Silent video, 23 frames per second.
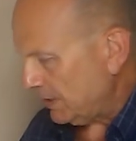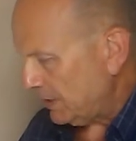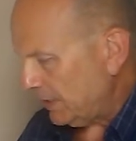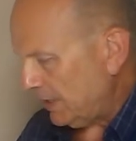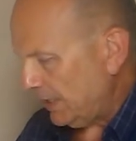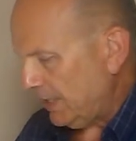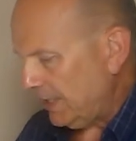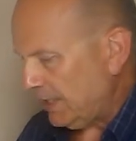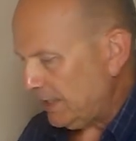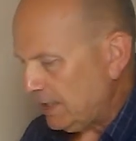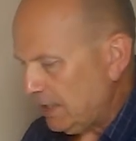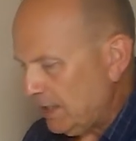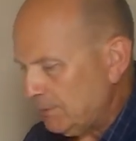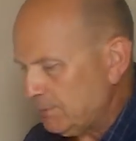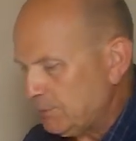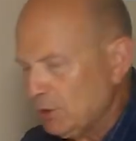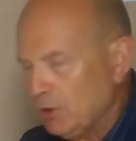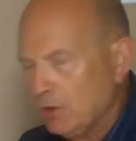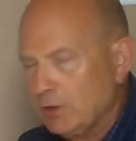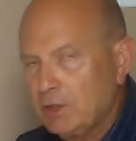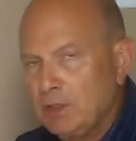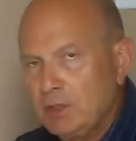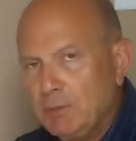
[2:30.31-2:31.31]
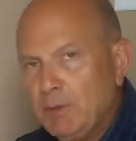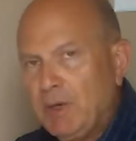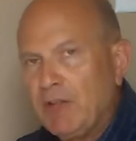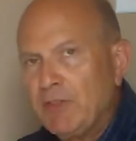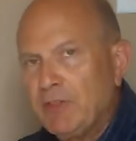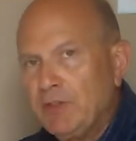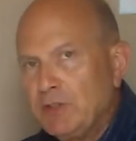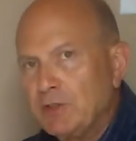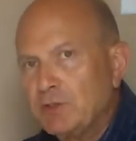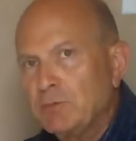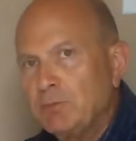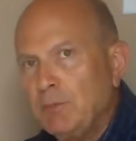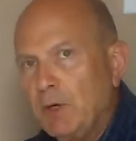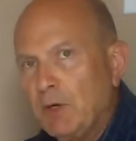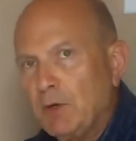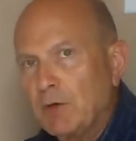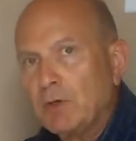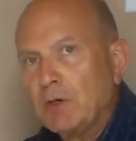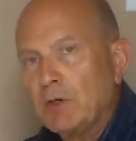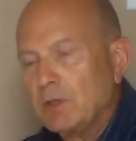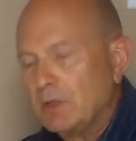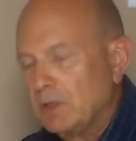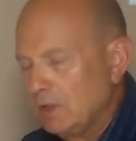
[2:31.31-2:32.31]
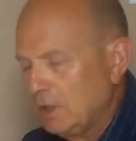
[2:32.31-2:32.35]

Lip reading: and I'm talking about this motor,